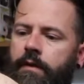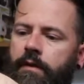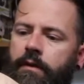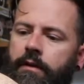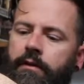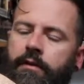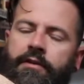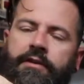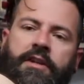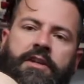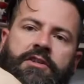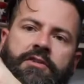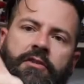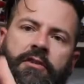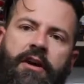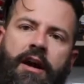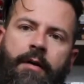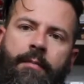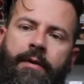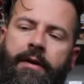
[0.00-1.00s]
digital
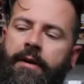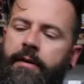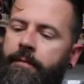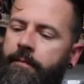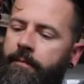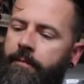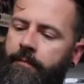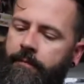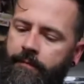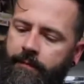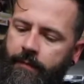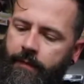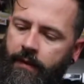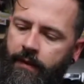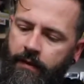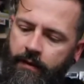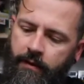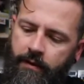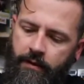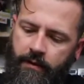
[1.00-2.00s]
copy.
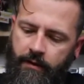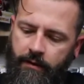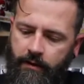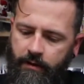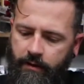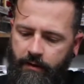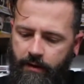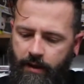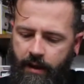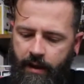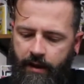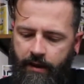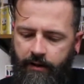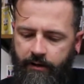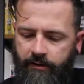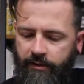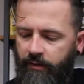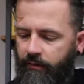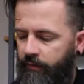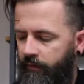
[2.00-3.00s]

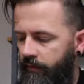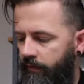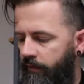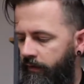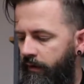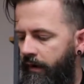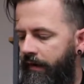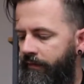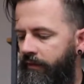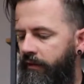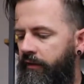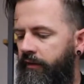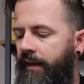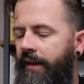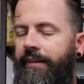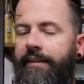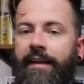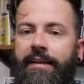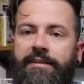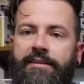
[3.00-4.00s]
And so you have to
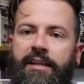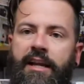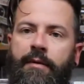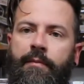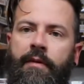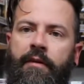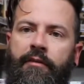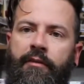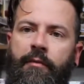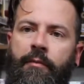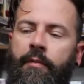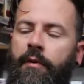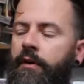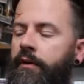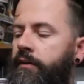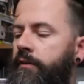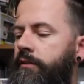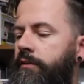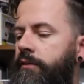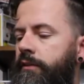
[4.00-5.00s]
take that stamp off the
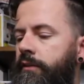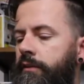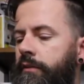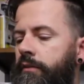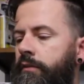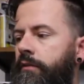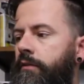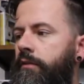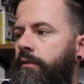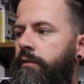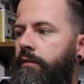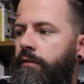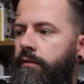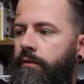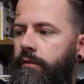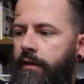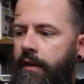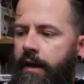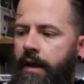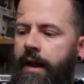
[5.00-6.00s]
book to
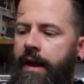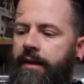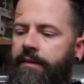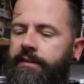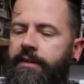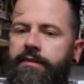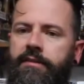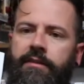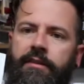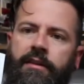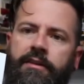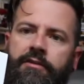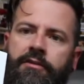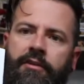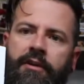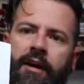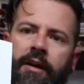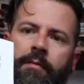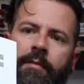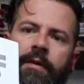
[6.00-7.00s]
access the digital
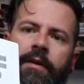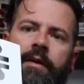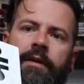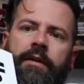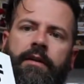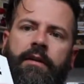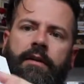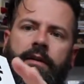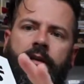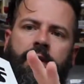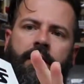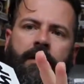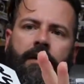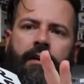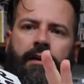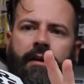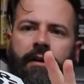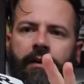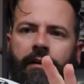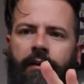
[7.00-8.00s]
copy.
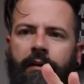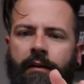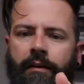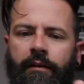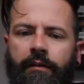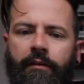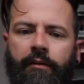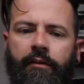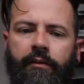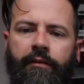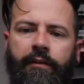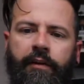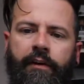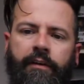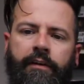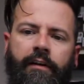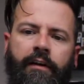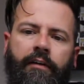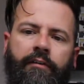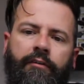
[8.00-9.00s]
I don't know if you
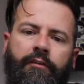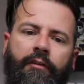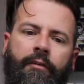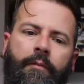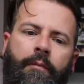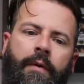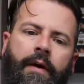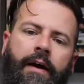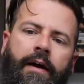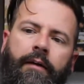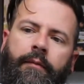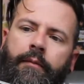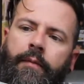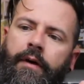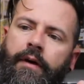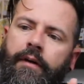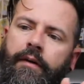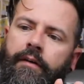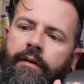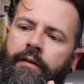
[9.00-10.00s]
could tell from the back,
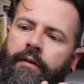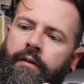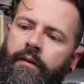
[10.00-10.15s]
but